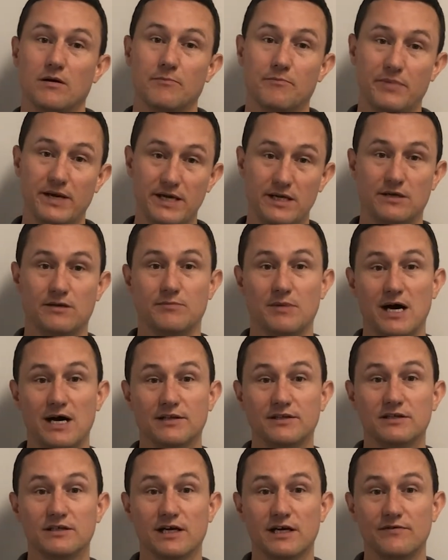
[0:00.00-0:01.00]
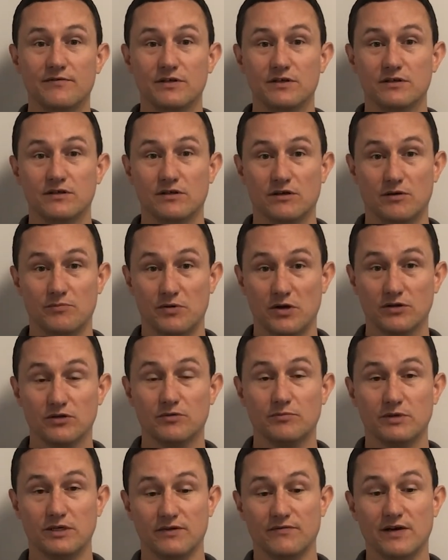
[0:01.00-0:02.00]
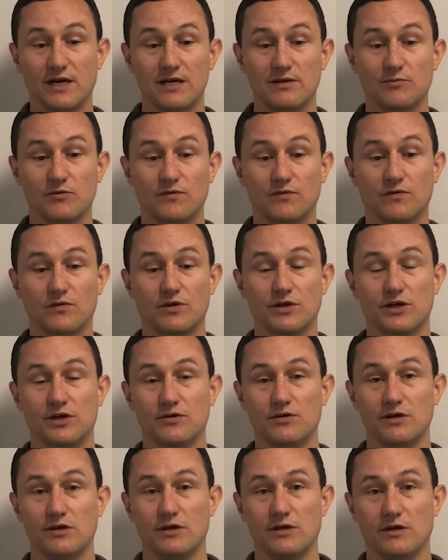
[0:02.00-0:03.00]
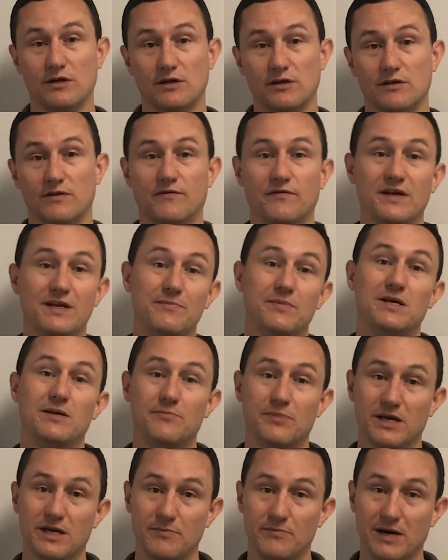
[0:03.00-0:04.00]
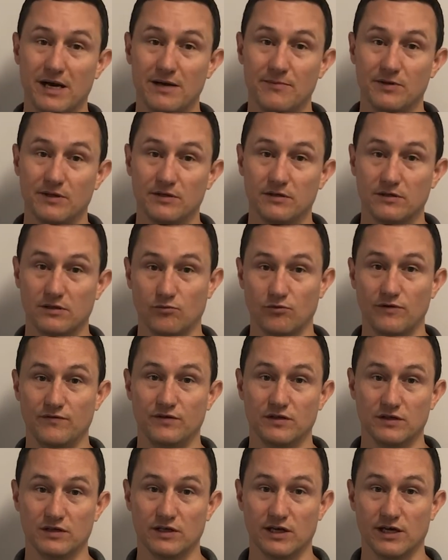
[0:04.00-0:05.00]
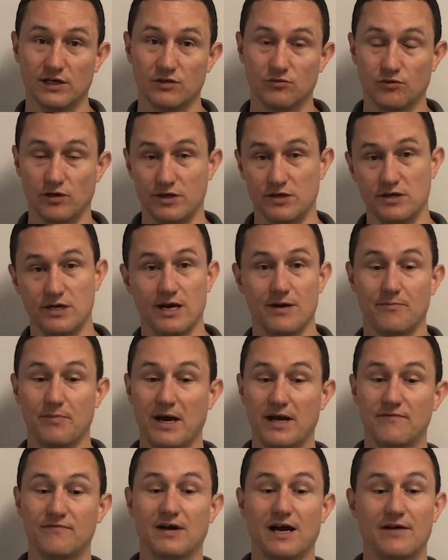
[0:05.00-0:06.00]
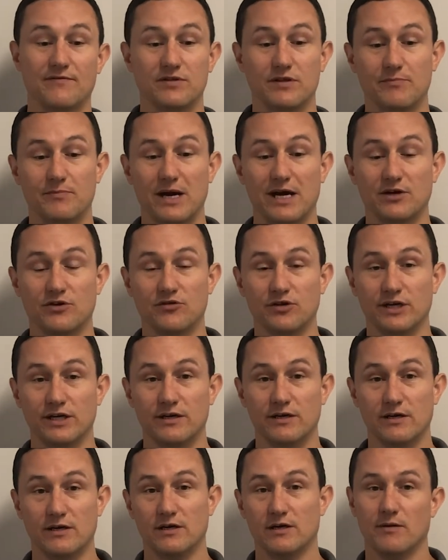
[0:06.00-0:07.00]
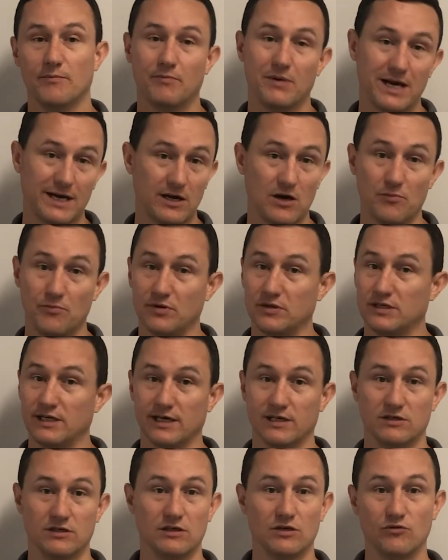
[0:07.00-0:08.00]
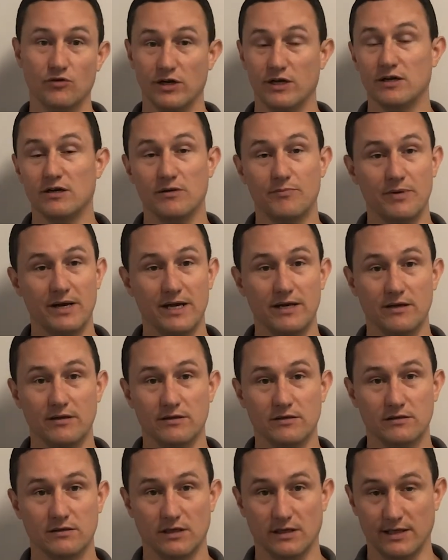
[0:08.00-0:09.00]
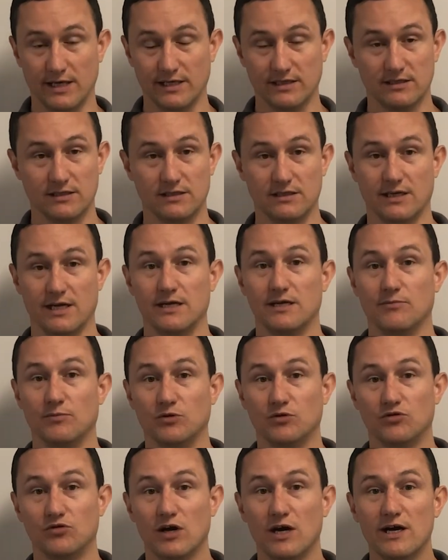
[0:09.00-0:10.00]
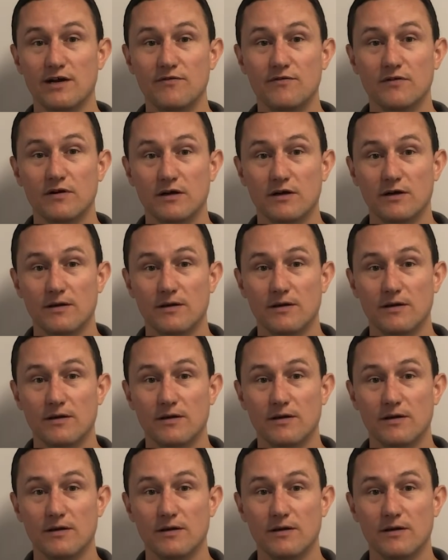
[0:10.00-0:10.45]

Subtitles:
peak demand savings that are possibly available for you, the VPP payments that we've discussed where you get paid for having the battery, blackout protection, grid independence, and that sustainable drive,